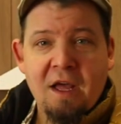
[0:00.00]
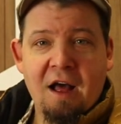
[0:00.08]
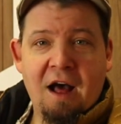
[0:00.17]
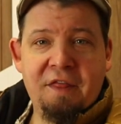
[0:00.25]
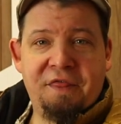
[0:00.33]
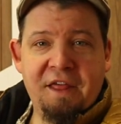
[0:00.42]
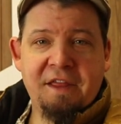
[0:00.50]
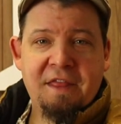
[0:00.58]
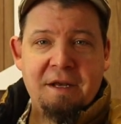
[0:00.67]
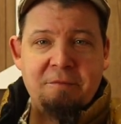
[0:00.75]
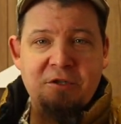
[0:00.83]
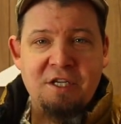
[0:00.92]
I think
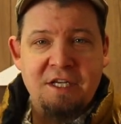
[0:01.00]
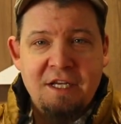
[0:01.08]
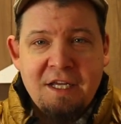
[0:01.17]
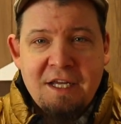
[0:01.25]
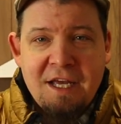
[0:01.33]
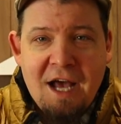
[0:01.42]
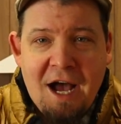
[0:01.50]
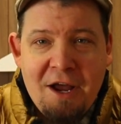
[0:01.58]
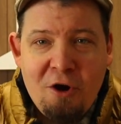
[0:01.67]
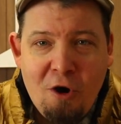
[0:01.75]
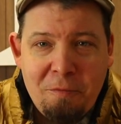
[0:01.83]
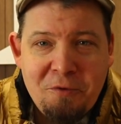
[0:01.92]
that was it. I
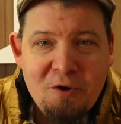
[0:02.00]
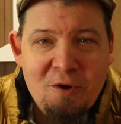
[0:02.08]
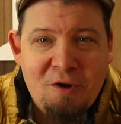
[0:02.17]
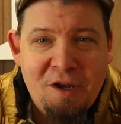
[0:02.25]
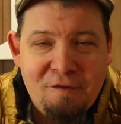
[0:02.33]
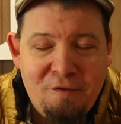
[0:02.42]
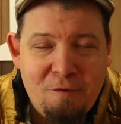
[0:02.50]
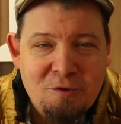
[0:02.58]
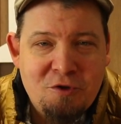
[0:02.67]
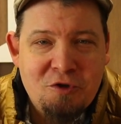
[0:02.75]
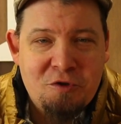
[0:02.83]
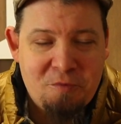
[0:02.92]
hope you're looking
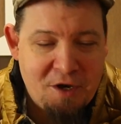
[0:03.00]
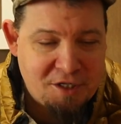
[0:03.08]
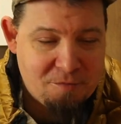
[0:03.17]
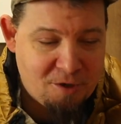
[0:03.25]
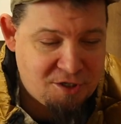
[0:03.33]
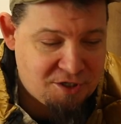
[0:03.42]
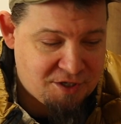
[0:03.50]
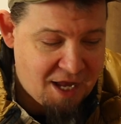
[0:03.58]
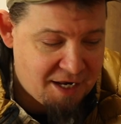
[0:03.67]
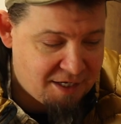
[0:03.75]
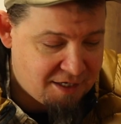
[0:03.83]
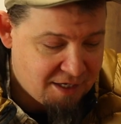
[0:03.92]
forward to spring as much as
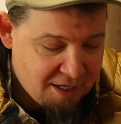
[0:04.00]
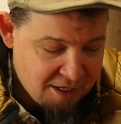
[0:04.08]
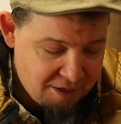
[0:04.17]
I did.